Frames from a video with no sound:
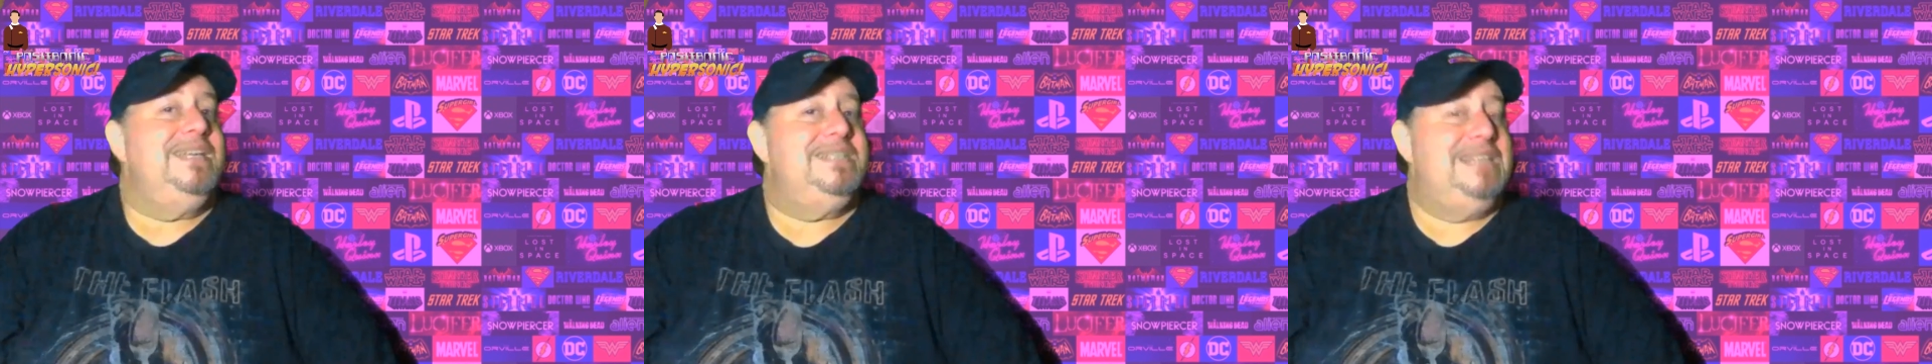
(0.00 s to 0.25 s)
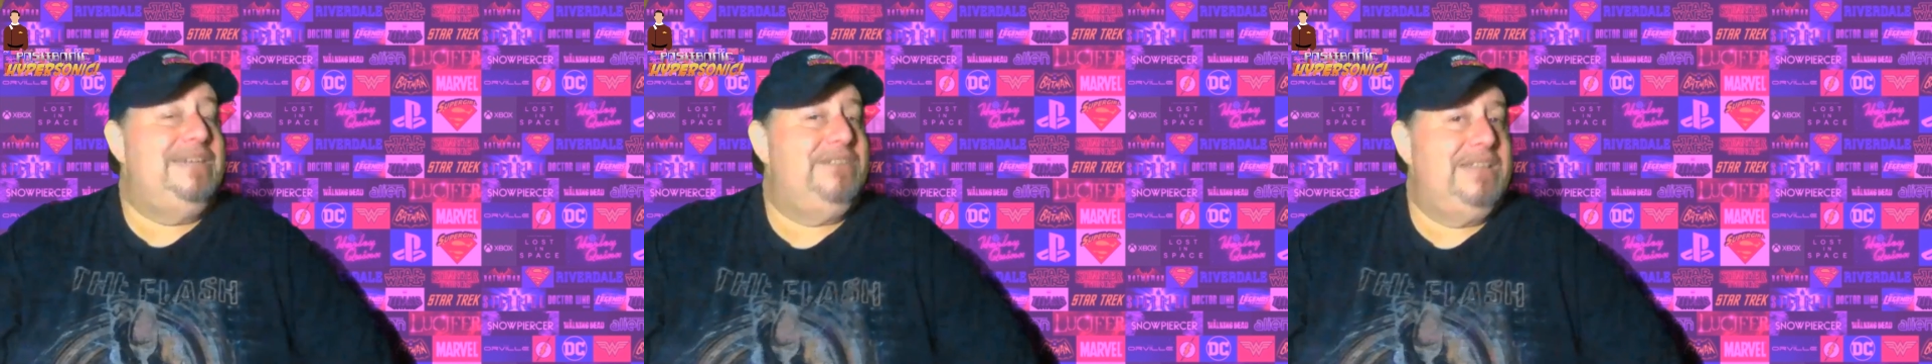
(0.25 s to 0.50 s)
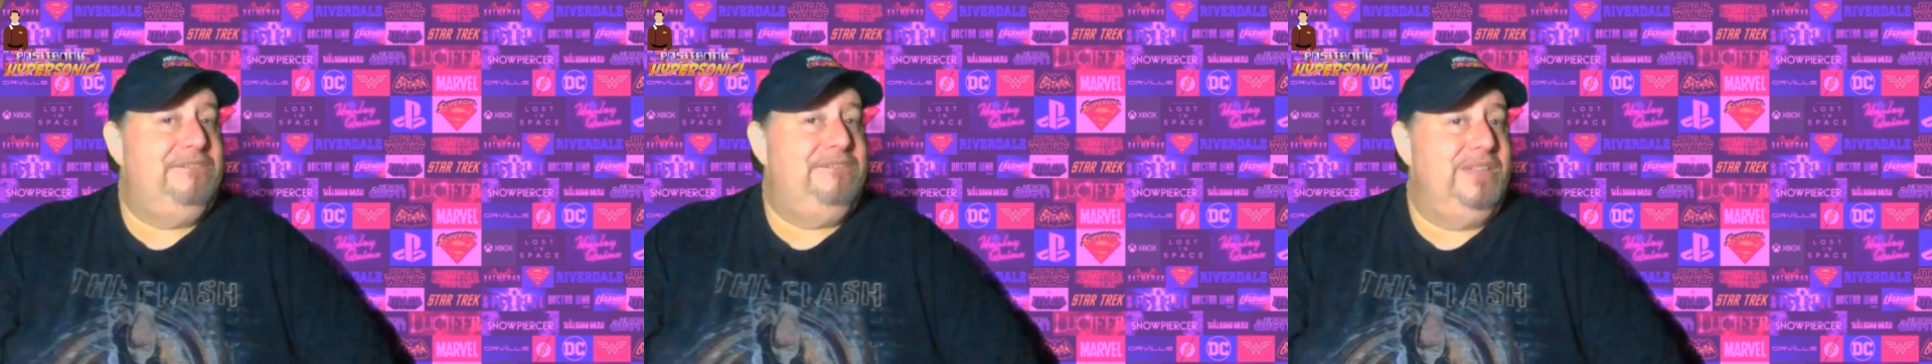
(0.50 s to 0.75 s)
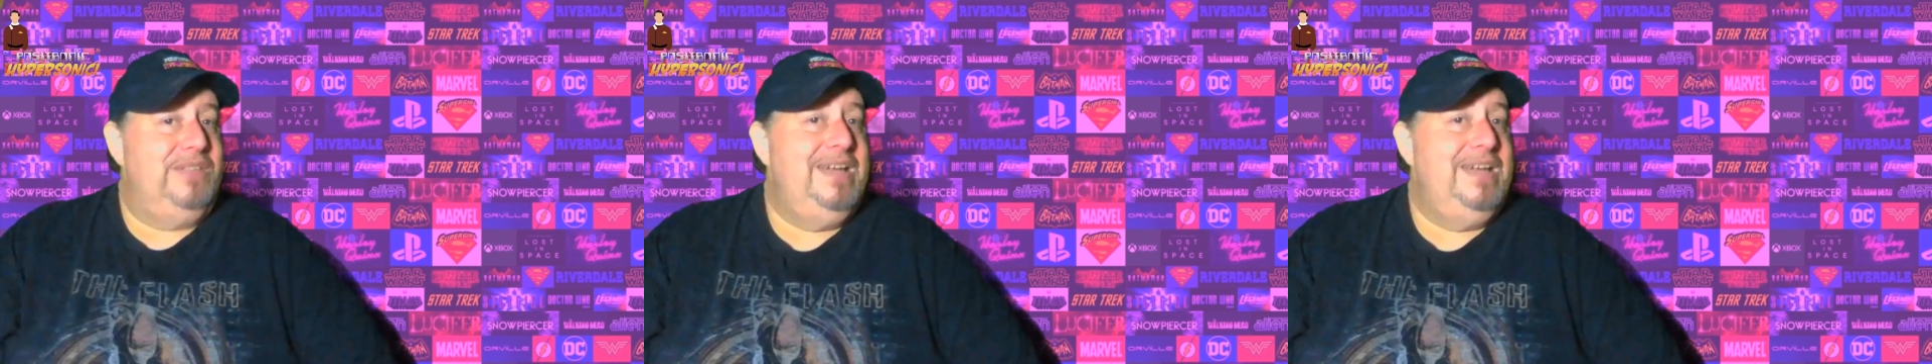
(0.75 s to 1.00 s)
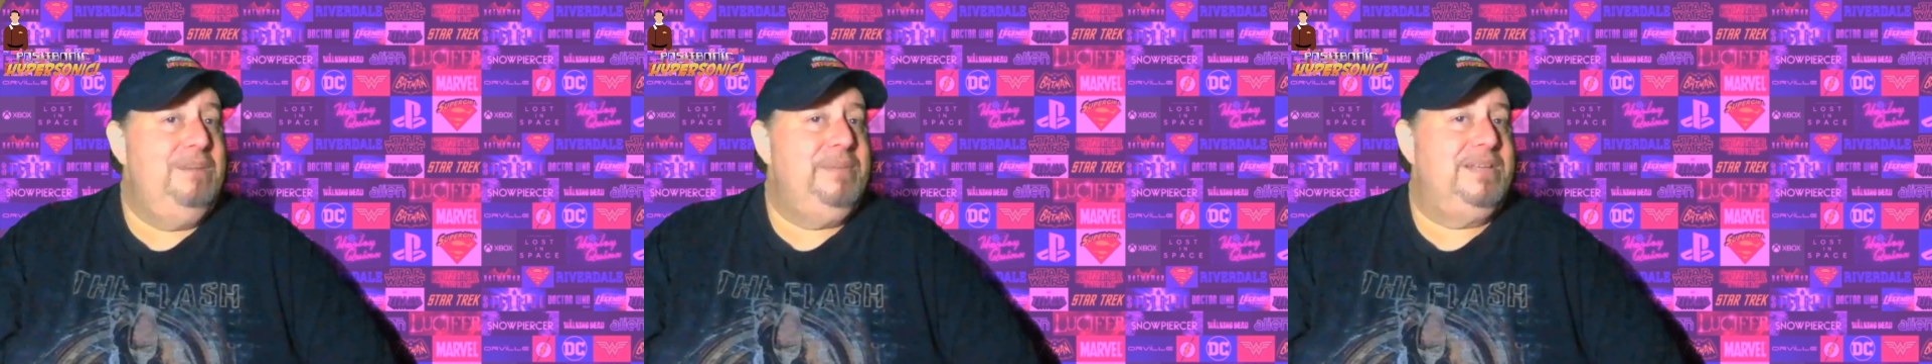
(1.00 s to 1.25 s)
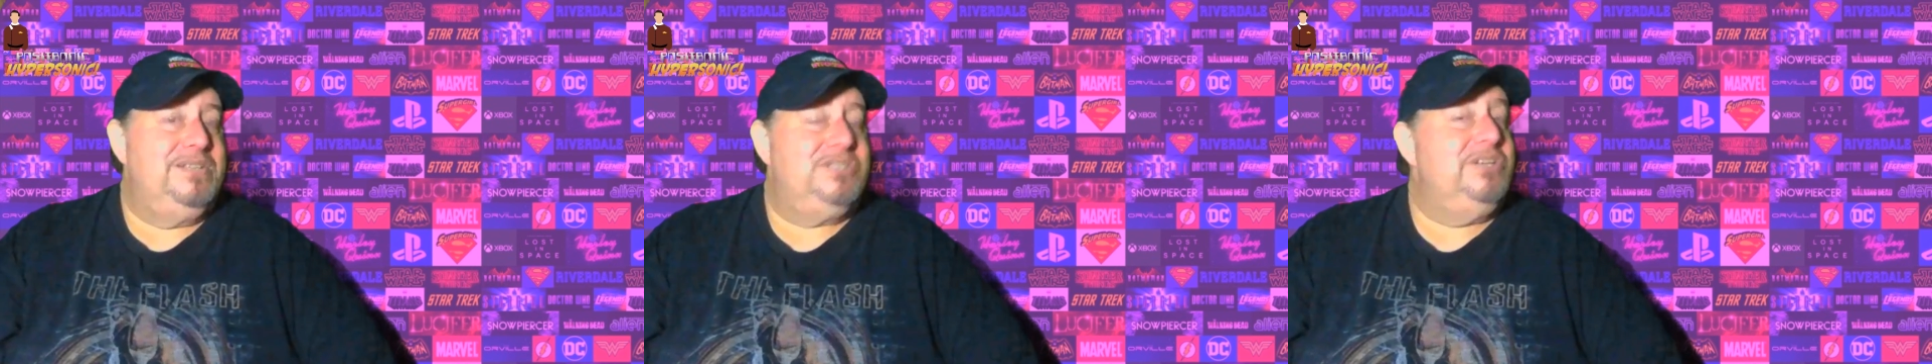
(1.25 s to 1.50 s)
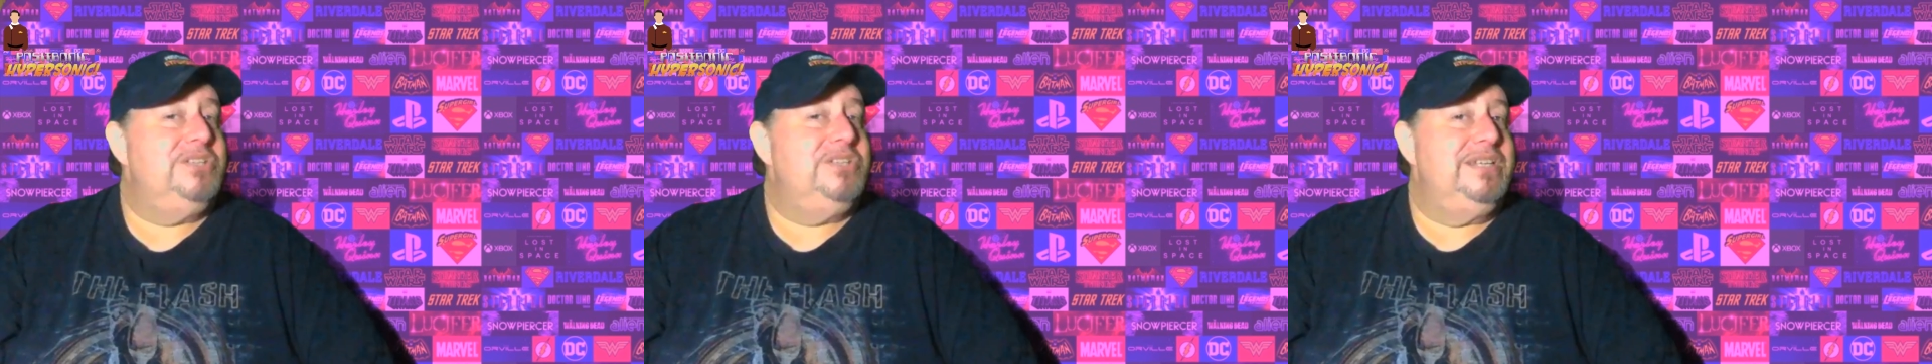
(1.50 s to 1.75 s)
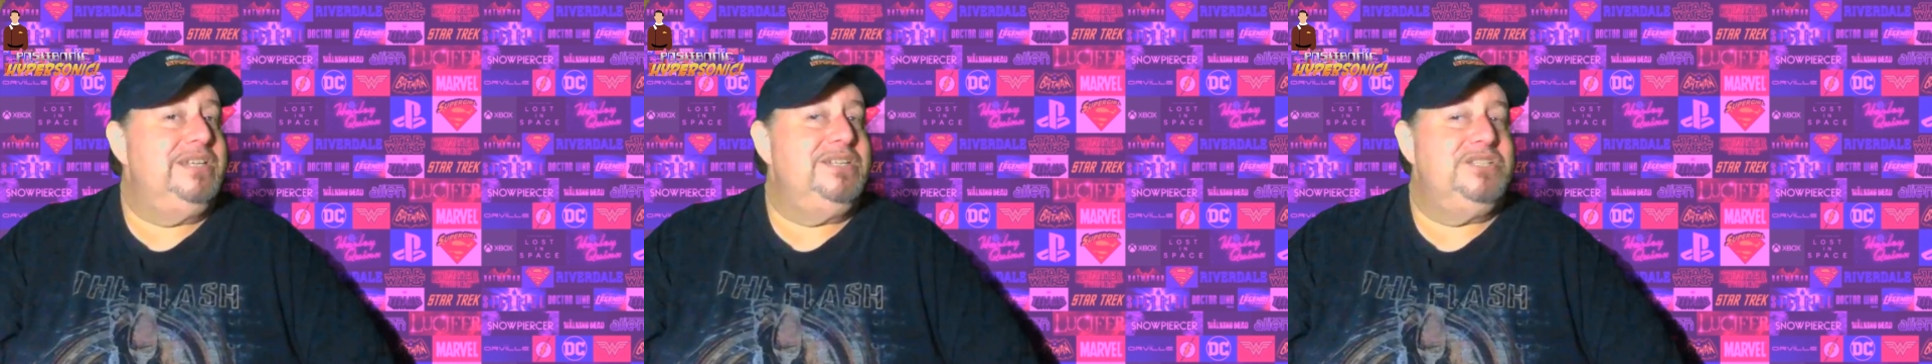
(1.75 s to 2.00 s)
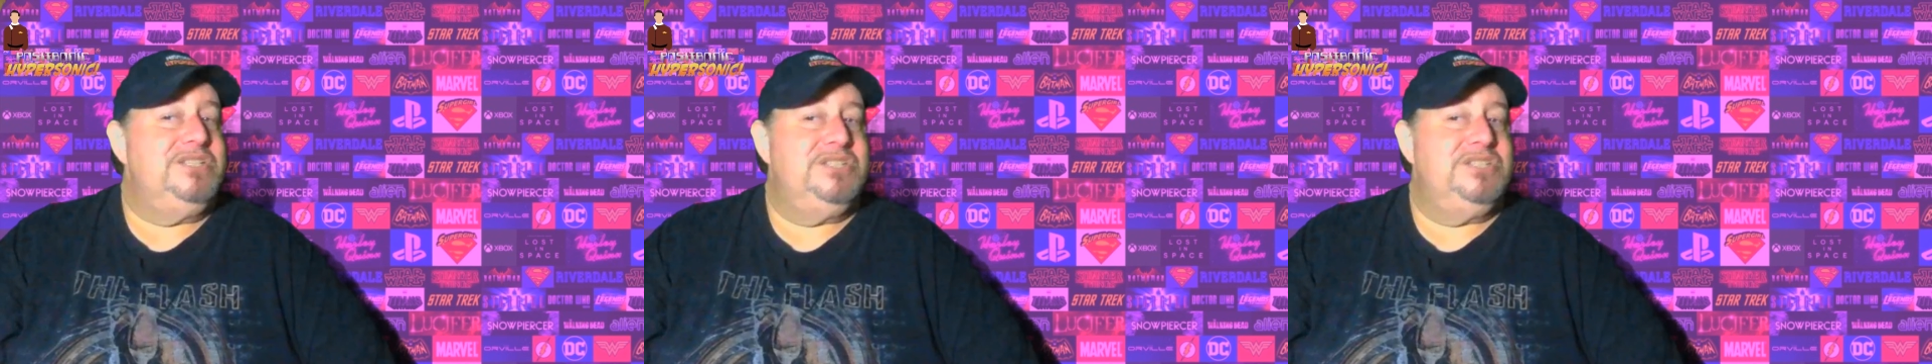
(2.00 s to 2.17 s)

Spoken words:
saving that for later, because certainly